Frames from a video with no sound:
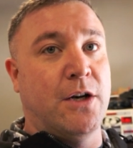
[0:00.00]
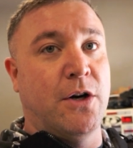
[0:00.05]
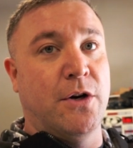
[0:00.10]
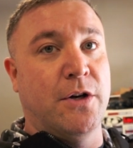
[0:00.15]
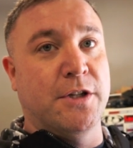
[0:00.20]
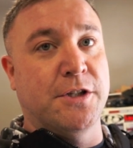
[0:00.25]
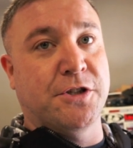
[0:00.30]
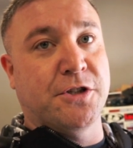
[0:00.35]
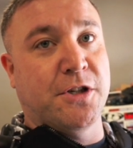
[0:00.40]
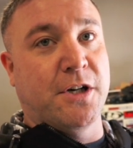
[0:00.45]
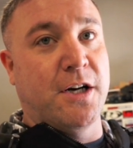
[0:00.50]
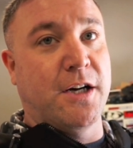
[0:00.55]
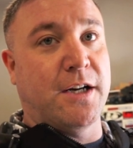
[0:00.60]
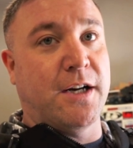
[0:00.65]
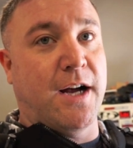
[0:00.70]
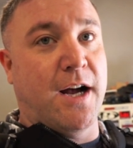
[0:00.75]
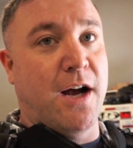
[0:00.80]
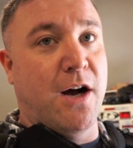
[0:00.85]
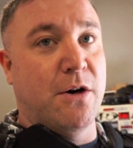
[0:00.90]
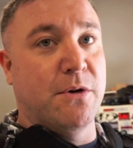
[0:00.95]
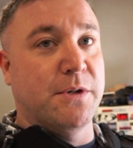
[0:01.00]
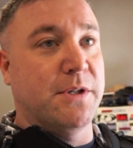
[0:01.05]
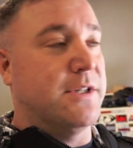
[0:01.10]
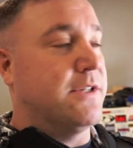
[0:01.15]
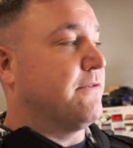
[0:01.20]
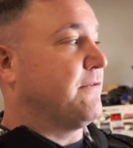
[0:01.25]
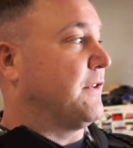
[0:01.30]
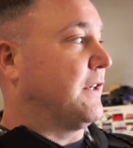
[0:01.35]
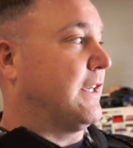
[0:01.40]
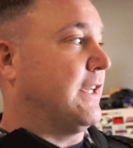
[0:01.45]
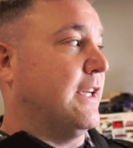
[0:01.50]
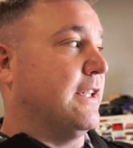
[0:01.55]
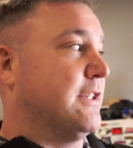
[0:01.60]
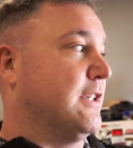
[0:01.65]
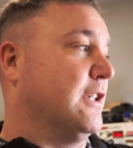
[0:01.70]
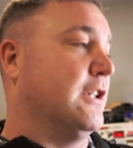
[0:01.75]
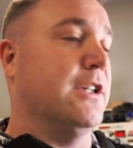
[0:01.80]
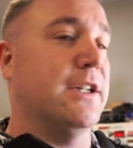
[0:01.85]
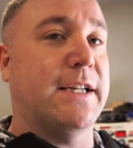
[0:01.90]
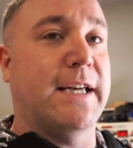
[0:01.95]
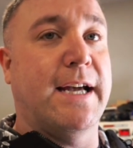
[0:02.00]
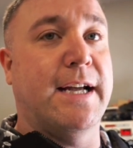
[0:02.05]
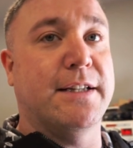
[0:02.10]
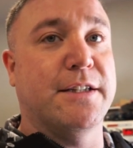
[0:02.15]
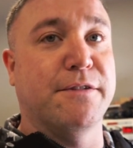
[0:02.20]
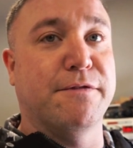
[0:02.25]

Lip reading: go to the truck, I always forget to look at